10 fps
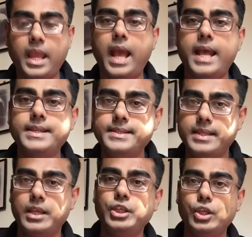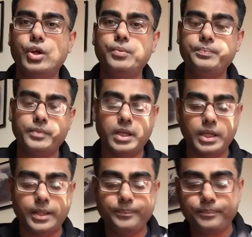as
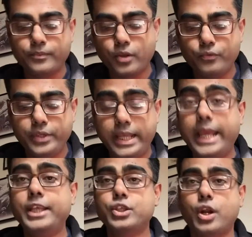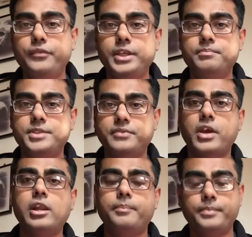we age or we
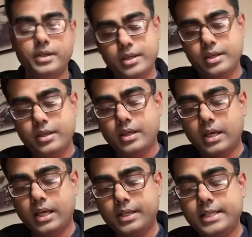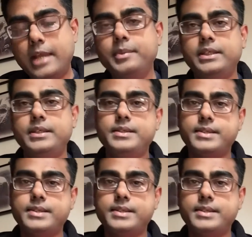develop diabetes,